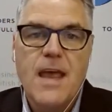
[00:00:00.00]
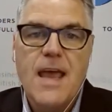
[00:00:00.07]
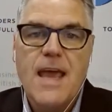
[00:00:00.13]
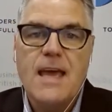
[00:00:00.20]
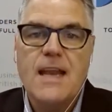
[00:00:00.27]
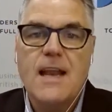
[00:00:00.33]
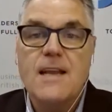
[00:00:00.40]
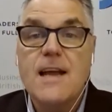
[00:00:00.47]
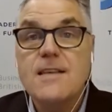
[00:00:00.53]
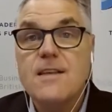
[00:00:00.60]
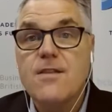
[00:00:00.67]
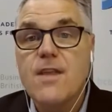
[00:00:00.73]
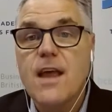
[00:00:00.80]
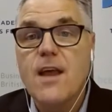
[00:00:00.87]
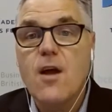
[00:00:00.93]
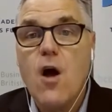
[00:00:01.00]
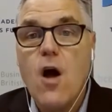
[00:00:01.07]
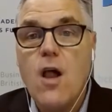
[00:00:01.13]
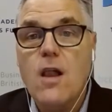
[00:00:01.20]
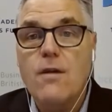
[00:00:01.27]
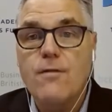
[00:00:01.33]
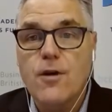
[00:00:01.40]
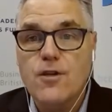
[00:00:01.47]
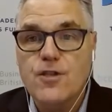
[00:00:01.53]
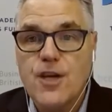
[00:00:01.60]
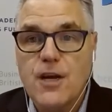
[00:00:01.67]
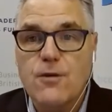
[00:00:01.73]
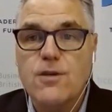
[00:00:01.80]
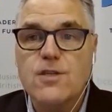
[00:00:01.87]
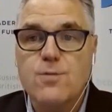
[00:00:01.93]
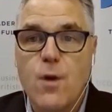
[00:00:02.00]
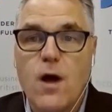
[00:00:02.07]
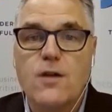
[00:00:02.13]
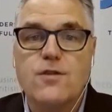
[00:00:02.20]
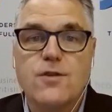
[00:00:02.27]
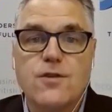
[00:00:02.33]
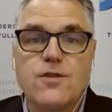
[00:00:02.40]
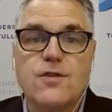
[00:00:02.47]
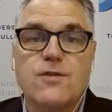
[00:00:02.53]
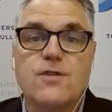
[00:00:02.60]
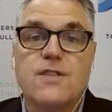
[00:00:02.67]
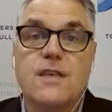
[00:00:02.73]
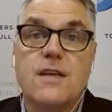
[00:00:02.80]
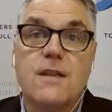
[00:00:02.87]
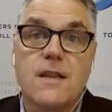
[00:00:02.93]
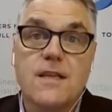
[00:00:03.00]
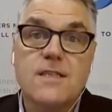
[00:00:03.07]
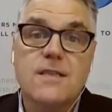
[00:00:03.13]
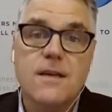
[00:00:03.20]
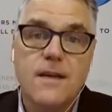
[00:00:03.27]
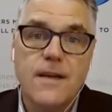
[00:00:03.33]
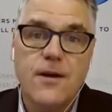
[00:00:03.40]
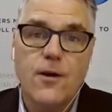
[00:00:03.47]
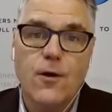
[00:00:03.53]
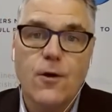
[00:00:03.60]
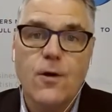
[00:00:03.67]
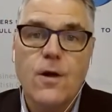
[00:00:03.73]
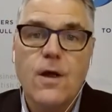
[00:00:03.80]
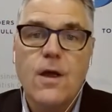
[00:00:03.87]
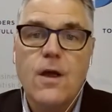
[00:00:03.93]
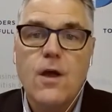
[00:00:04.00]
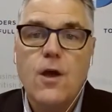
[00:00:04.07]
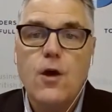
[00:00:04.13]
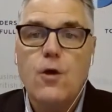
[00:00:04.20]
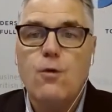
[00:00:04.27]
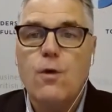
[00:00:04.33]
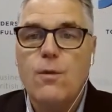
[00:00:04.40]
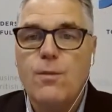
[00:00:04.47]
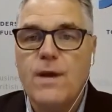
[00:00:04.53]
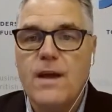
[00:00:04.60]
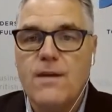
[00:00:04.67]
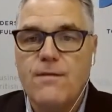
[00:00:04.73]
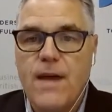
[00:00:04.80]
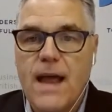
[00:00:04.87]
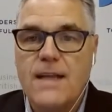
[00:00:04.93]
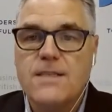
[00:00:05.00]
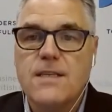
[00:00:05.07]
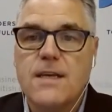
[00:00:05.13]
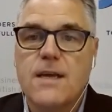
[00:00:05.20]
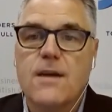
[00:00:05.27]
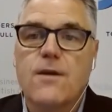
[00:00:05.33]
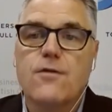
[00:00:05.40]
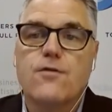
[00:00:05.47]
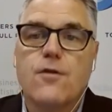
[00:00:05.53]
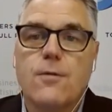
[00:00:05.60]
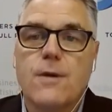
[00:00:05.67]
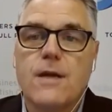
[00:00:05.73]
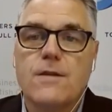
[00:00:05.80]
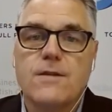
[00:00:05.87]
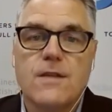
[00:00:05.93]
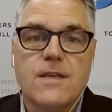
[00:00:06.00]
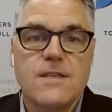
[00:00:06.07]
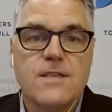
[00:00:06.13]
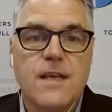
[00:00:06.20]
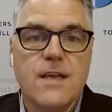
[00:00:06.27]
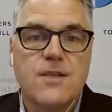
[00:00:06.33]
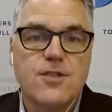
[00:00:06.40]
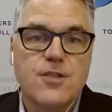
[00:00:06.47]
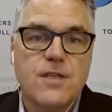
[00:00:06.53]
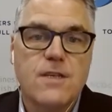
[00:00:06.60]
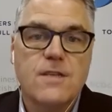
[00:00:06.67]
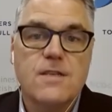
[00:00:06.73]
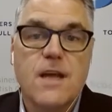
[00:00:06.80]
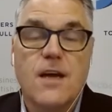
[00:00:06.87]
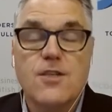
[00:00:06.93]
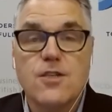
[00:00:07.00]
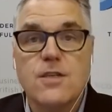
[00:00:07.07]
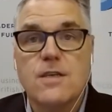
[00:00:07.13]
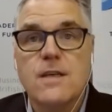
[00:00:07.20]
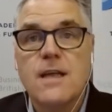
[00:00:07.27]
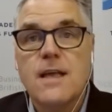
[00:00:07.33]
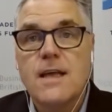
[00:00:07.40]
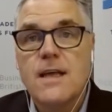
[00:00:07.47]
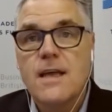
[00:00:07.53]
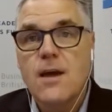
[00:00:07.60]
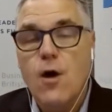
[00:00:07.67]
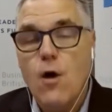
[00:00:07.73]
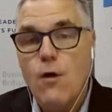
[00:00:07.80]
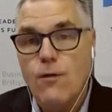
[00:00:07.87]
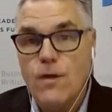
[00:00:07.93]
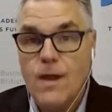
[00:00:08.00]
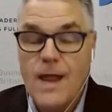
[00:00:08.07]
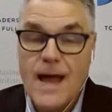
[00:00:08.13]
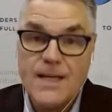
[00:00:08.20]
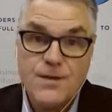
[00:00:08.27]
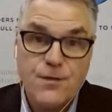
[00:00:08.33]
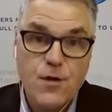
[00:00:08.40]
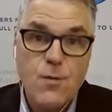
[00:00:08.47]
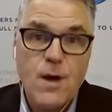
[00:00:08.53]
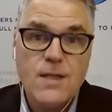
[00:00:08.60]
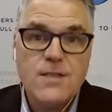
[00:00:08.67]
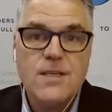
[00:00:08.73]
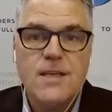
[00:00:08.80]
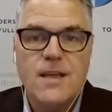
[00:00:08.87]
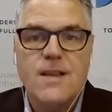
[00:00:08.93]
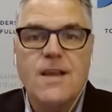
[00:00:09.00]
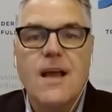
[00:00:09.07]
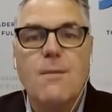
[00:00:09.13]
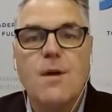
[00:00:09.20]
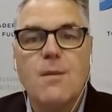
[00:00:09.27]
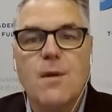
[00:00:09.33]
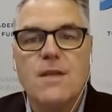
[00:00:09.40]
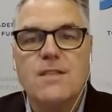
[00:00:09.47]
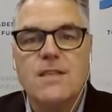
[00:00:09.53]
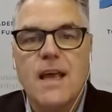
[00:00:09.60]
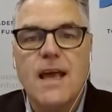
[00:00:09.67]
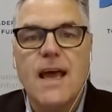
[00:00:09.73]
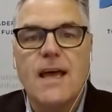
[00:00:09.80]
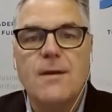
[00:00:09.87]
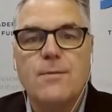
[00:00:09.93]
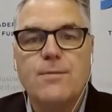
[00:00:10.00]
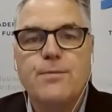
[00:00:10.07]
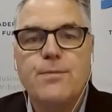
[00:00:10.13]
And I'd like to thank all of our generous sponsors you see listed here who will be advancing and contributing to this ESG discussion over the last few months and in the coming months ahead.